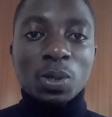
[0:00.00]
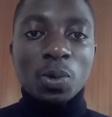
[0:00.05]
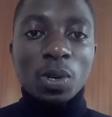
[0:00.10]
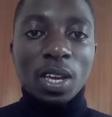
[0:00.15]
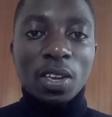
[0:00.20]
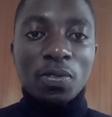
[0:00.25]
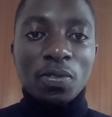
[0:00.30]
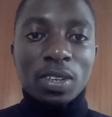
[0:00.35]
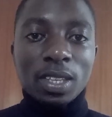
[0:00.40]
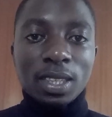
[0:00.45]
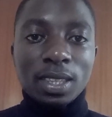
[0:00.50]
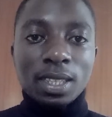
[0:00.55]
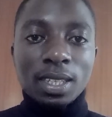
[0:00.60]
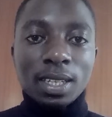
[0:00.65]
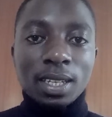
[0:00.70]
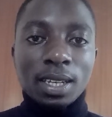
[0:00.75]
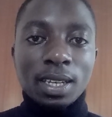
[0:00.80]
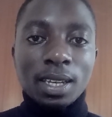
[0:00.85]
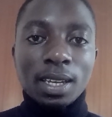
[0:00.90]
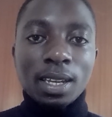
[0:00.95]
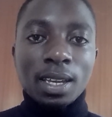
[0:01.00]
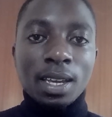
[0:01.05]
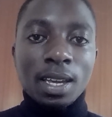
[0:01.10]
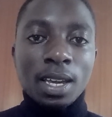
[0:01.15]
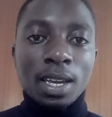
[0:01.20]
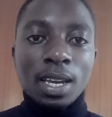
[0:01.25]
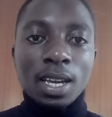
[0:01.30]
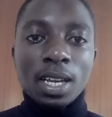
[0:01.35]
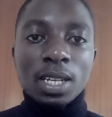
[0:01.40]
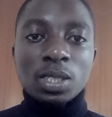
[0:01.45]
do everything.
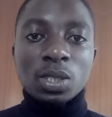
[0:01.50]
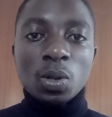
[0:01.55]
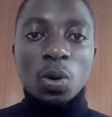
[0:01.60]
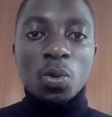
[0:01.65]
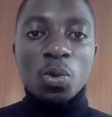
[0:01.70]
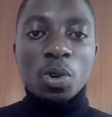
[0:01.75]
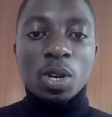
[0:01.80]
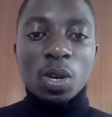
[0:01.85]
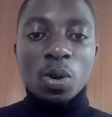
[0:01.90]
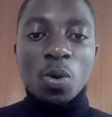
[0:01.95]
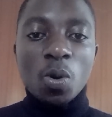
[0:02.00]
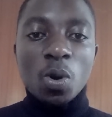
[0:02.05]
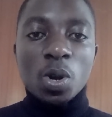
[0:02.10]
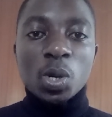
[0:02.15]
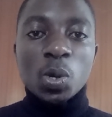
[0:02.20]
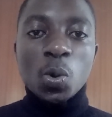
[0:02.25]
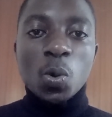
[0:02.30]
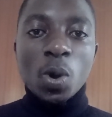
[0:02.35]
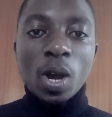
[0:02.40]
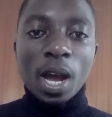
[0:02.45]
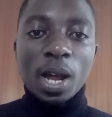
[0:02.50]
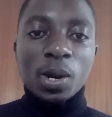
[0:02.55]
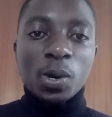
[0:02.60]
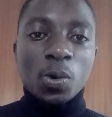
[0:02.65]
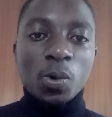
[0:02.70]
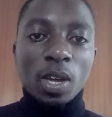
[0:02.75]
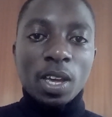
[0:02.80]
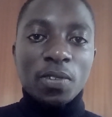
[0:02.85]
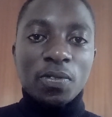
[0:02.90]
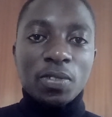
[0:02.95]
It's only God who can
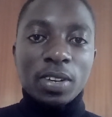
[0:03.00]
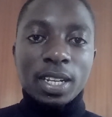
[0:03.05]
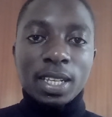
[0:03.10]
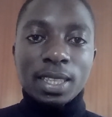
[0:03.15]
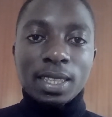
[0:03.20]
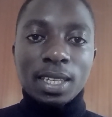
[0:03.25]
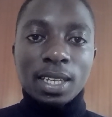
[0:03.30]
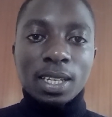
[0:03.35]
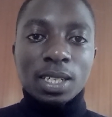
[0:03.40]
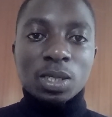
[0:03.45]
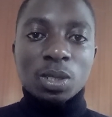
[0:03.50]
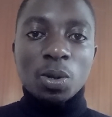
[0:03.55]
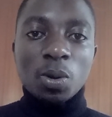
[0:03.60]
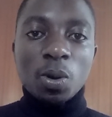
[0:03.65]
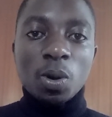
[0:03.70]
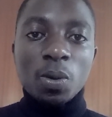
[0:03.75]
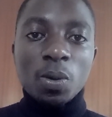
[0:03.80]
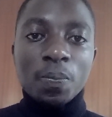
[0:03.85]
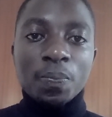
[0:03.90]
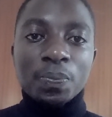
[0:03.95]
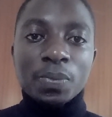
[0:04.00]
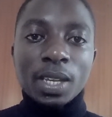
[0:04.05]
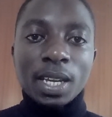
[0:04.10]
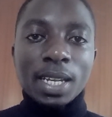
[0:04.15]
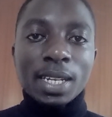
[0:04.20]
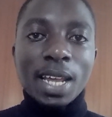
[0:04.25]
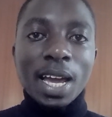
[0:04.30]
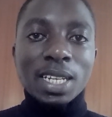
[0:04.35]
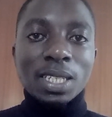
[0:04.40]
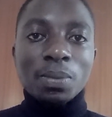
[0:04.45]
do everything. So
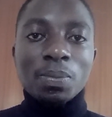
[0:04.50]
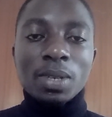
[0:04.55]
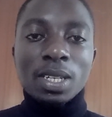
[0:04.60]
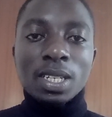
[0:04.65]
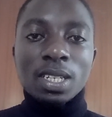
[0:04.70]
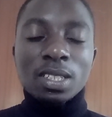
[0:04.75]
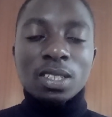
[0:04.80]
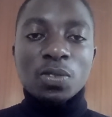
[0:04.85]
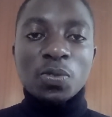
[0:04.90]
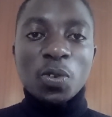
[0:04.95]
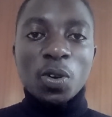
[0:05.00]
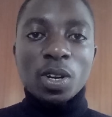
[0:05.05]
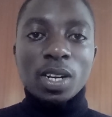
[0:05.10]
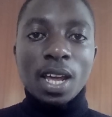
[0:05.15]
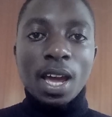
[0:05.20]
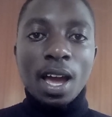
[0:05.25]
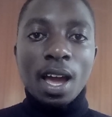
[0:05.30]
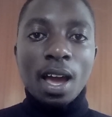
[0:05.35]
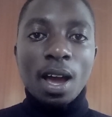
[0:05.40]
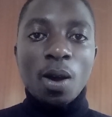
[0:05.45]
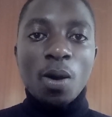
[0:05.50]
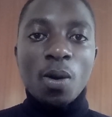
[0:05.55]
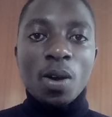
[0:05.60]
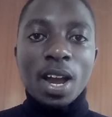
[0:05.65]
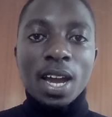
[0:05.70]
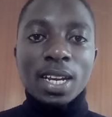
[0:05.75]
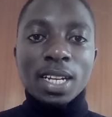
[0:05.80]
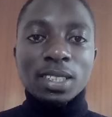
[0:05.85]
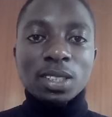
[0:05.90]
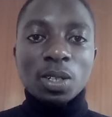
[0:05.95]
that means for the
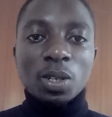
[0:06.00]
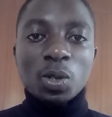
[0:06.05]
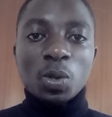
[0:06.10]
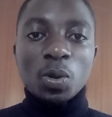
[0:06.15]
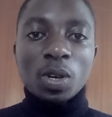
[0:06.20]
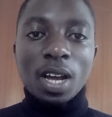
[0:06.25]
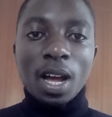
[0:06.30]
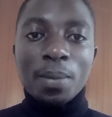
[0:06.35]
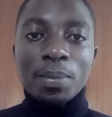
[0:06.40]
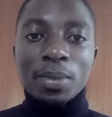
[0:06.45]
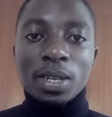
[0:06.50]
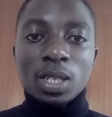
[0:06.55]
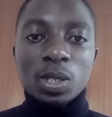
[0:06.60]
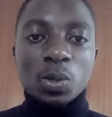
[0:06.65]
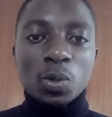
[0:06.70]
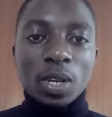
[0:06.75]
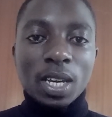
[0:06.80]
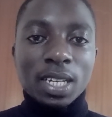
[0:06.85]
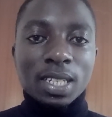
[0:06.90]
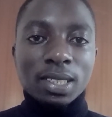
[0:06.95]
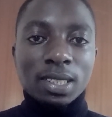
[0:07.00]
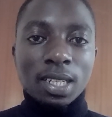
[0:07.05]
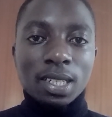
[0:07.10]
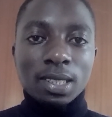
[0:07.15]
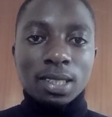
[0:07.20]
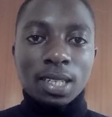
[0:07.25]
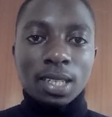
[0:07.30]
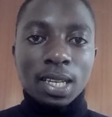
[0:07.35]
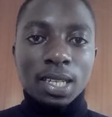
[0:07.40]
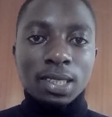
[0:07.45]
organization to come into
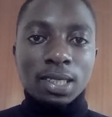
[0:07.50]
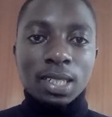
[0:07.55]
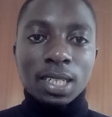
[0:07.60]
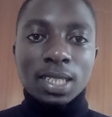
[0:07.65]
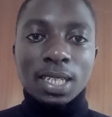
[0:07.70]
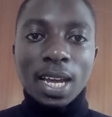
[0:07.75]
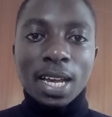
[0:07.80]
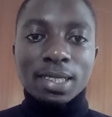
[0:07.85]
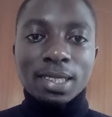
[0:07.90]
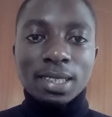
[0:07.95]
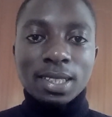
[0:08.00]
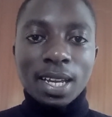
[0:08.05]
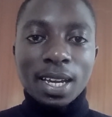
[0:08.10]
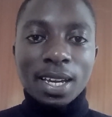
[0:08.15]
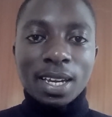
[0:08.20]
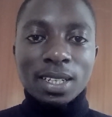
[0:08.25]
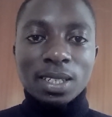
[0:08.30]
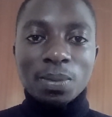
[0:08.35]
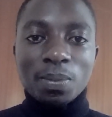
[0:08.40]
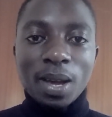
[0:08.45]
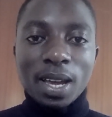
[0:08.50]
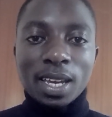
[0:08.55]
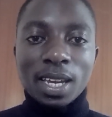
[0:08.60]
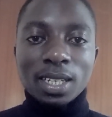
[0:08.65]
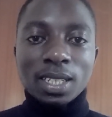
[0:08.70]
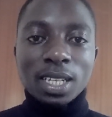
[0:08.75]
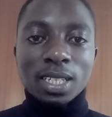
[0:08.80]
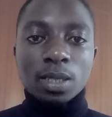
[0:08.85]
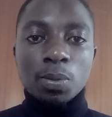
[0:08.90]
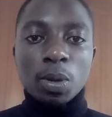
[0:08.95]
existence, it has a target
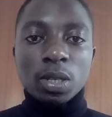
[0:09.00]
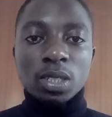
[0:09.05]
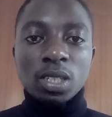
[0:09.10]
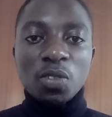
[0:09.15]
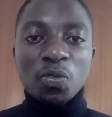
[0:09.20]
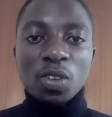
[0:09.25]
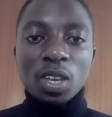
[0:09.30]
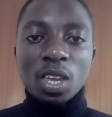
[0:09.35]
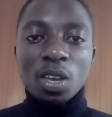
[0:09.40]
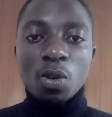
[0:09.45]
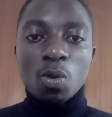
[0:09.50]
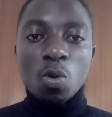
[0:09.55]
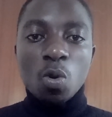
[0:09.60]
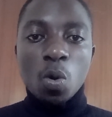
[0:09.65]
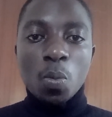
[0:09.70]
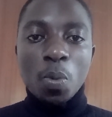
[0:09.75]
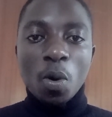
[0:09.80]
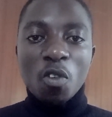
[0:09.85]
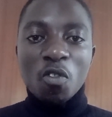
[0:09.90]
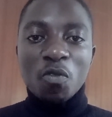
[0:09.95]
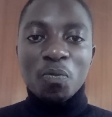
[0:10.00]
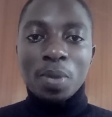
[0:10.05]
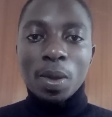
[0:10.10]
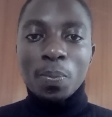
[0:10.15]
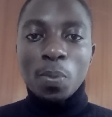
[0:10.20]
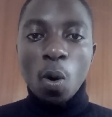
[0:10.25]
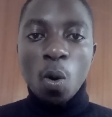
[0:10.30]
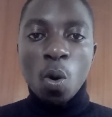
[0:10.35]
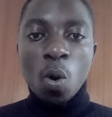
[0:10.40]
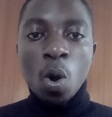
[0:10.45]
market, a specific group of
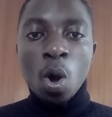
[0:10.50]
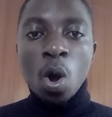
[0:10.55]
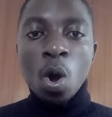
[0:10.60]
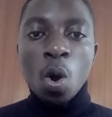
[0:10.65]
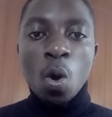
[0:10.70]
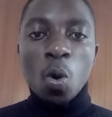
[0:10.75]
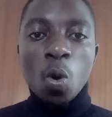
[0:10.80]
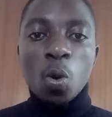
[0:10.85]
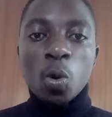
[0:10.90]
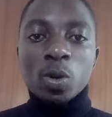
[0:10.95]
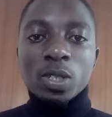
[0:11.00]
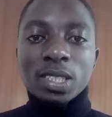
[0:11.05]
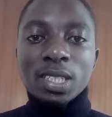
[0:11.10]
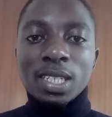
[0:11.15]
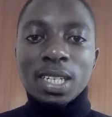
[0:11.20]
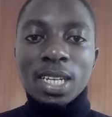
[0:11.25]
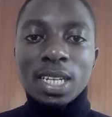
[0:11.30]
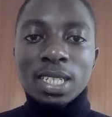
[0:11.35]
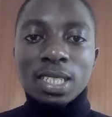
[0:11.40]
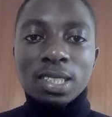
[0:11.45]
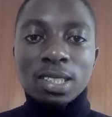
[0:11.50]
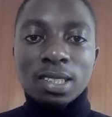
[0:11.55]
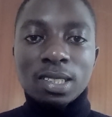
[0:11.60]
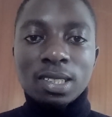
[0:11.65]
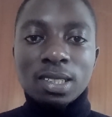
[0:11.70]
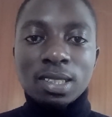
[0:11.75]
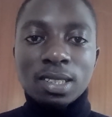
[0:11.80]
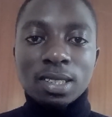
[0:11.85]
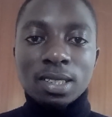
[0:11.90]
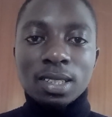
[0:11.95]
people whose needs
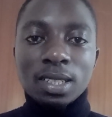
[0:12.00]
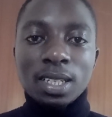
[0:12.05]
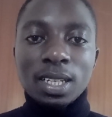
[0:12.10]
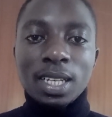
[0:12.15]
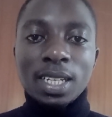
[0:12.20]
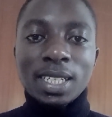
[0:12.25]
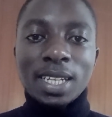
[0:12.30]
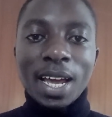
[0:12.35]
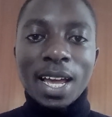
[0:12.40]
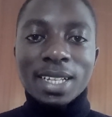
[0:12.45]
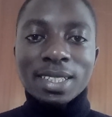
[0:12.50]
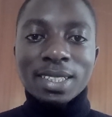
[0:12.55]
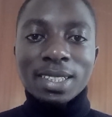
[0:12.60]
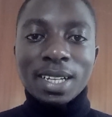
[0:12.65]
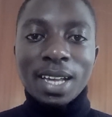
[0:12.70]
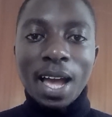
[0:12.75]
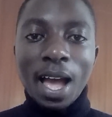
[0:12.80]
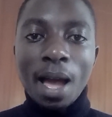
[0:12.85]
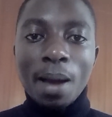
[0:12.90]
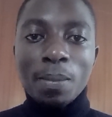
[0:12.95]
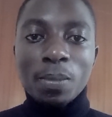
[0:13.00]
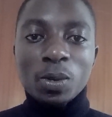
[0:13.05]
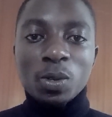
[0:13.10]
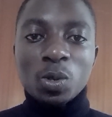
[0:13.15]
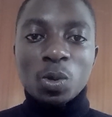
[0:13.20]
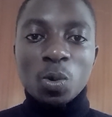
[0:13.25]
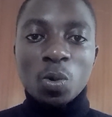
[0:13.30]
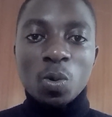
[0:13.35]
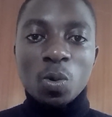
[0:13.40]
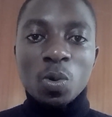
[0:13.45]
it has come
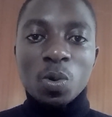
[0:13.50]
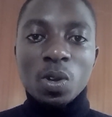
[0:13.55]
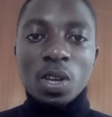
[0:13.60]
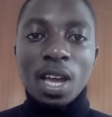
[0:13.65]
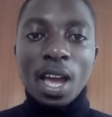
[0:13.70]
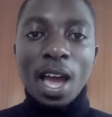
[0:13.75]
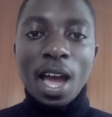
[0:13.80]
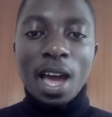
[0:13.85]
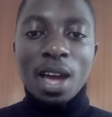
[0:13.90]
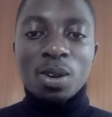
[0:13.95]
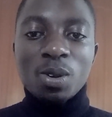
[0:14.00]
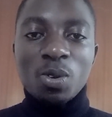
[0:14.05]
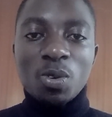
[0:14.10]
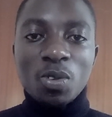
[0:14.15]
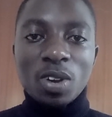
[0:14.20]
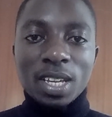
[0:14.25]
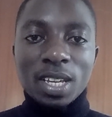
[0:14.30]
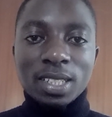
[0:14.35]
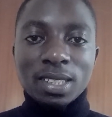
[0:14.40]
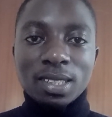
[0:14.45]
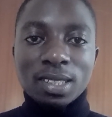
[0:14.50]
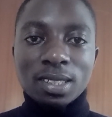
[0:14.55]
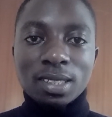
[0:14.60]
to address.